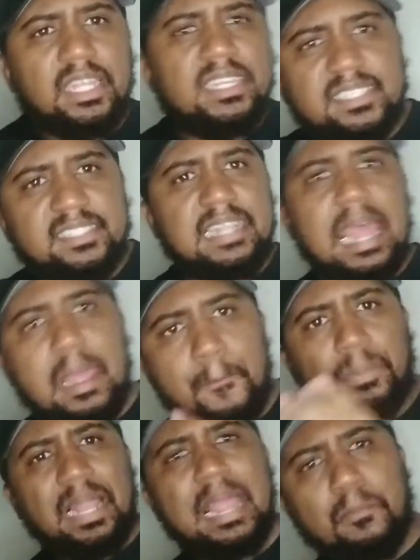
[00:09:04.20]
think is
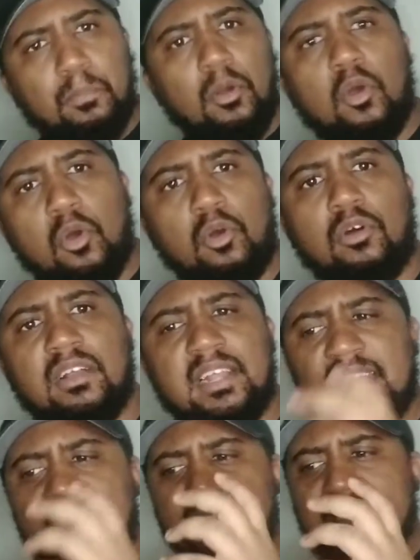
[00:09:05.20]
that black ball
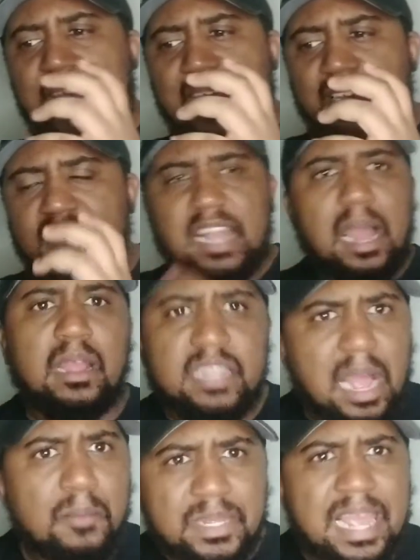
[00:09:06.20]
that
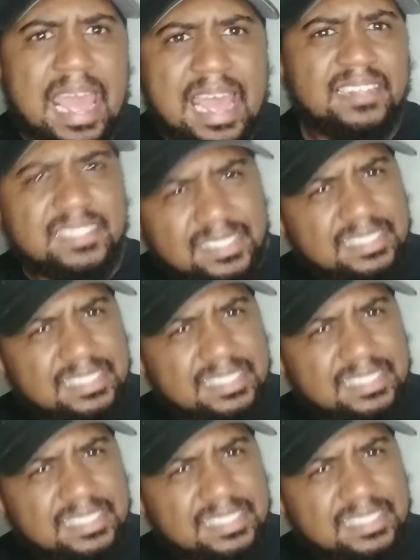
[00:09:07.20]
Yami has?